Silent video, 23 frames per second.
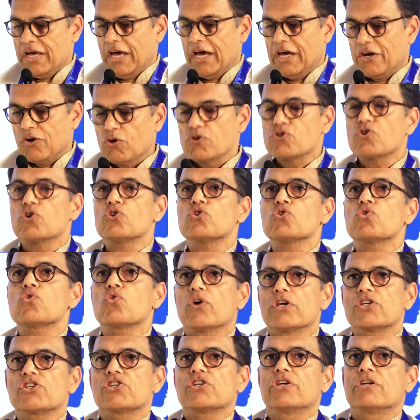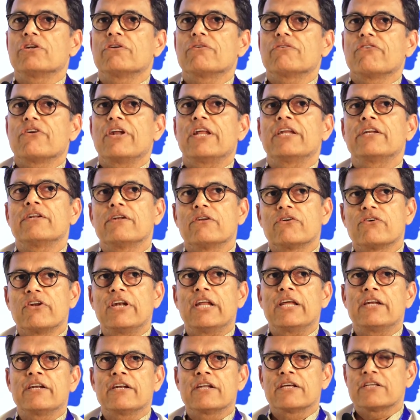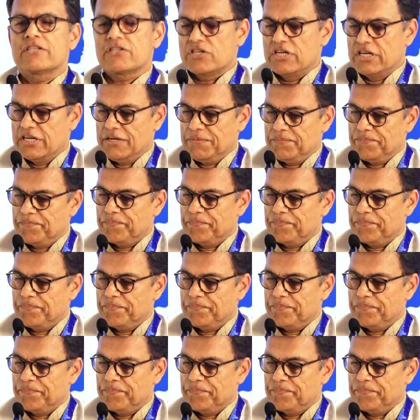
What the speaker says: and also to question relentlessly.